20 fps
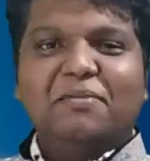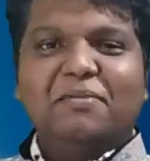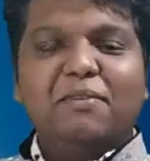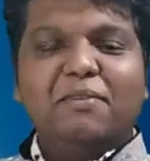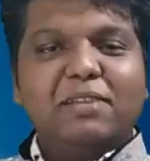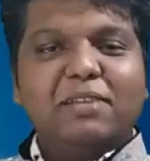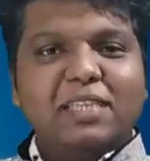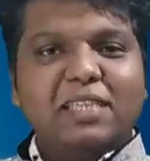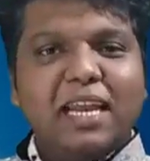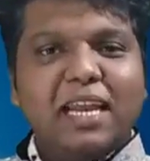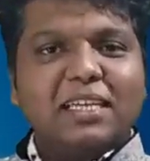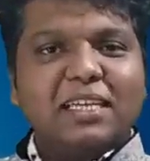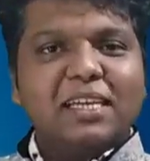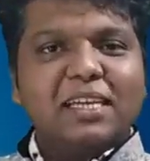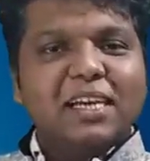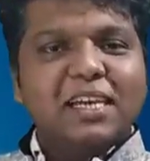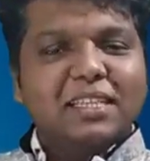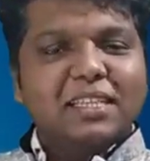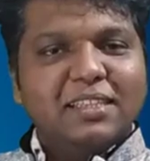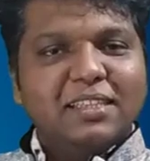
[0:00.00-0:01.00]
we will select
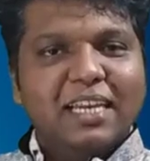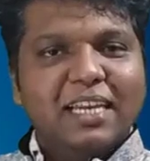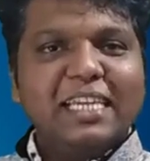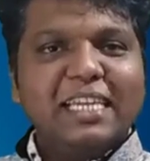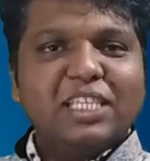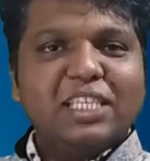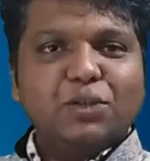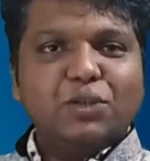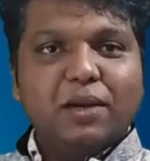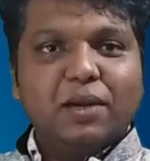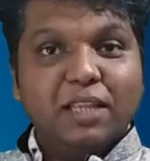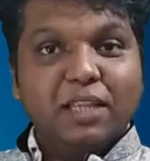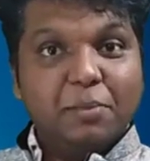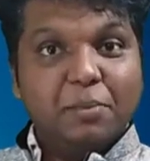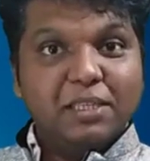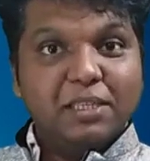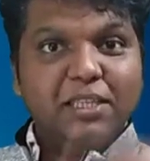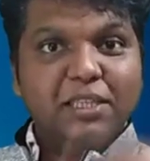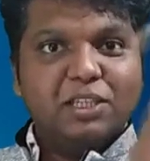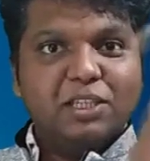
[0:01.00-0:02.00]
the least one, that
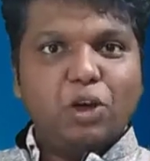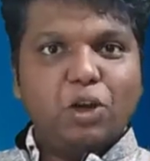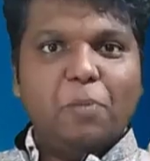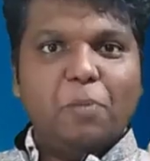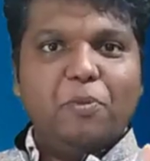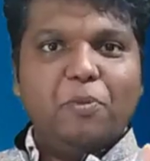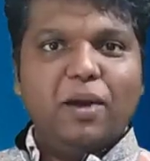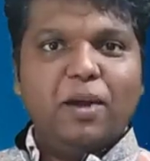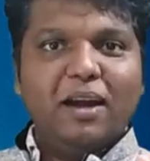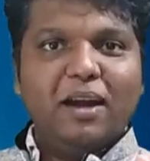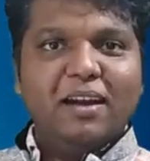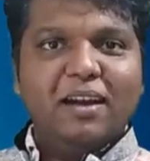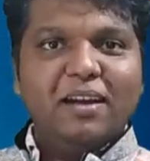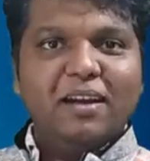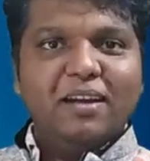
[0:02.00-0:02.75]
means the top one.